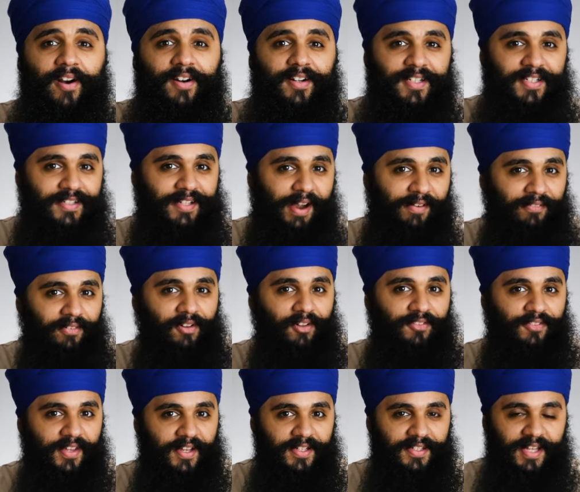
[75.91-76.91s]
are several
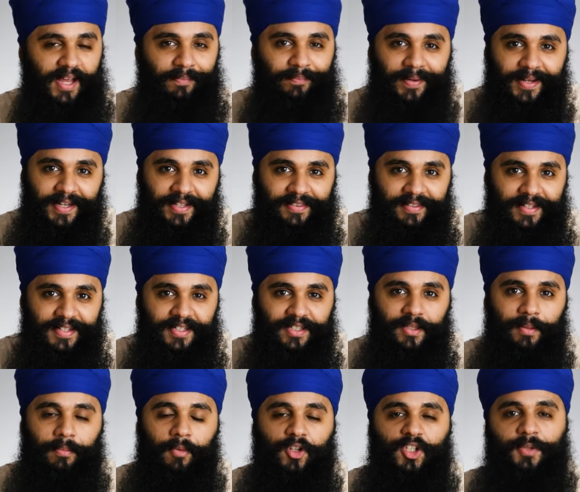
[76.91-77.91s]
things that make this
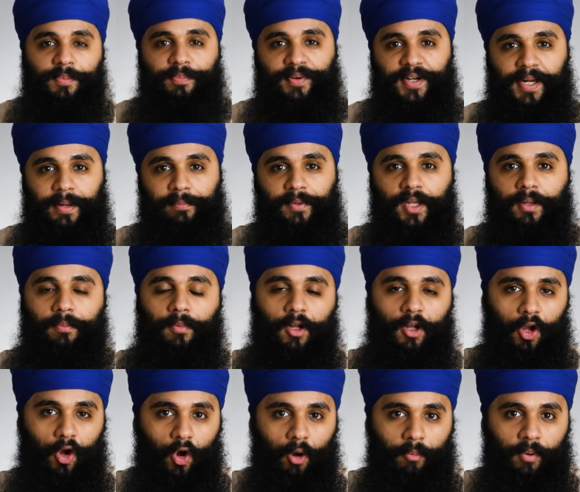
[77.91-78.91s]
the most premium
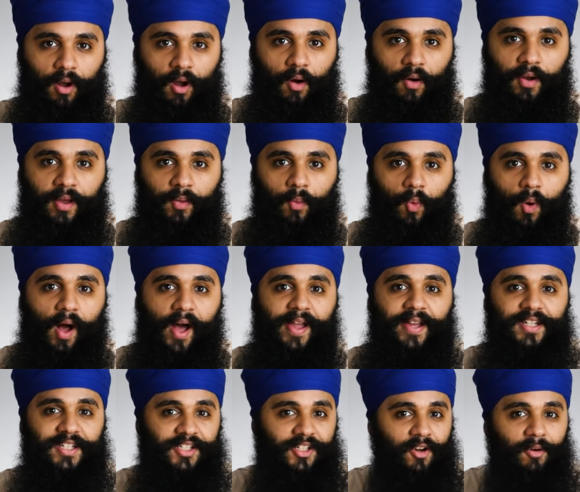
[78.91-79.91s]
Kobo and why
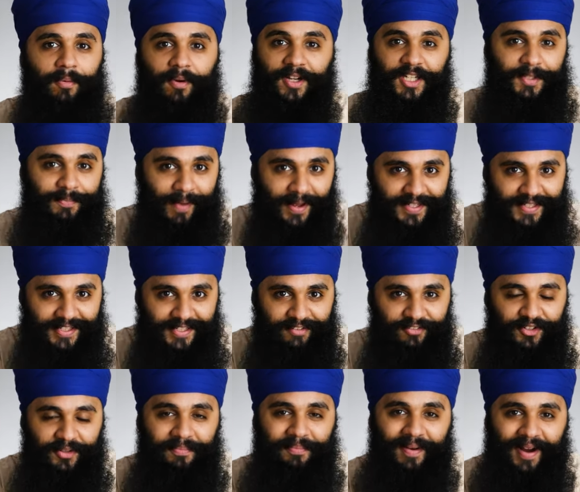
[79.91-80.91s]
it's so expensive
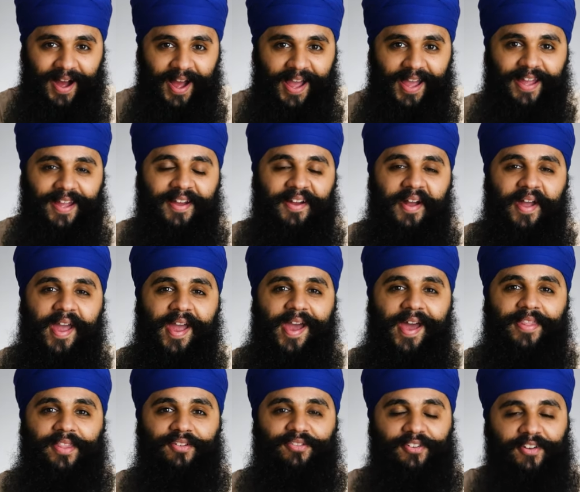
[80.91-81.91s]
to buy,
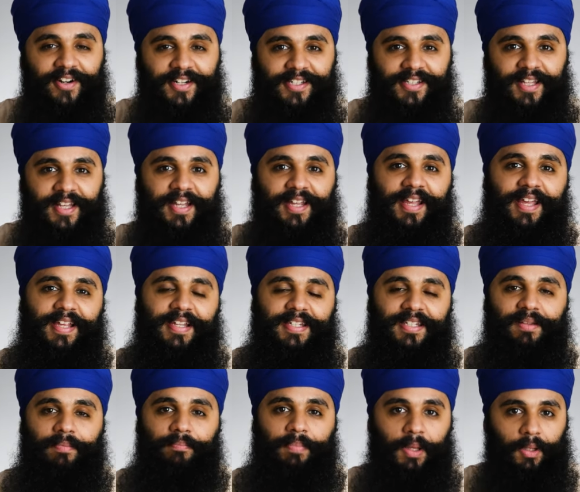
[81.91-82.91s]
and the first thing is
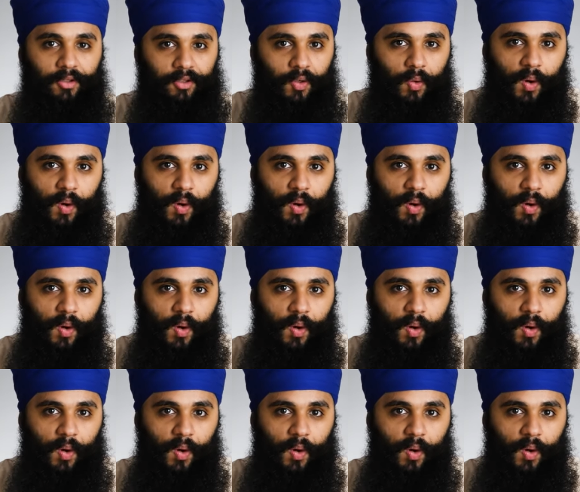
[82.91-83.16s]
the build